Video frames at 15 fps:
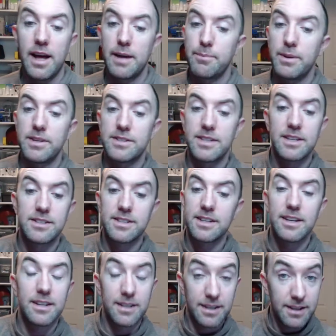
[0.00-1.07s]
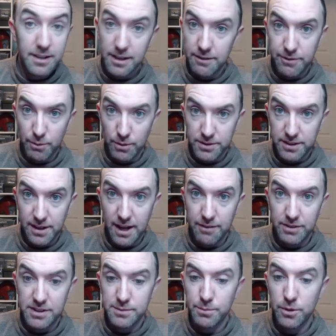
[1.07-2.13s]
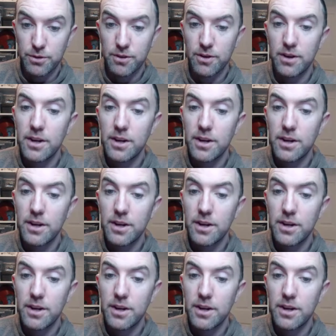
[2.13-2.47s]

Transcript: A, B, C, D, and E if you wanted to have it smoother.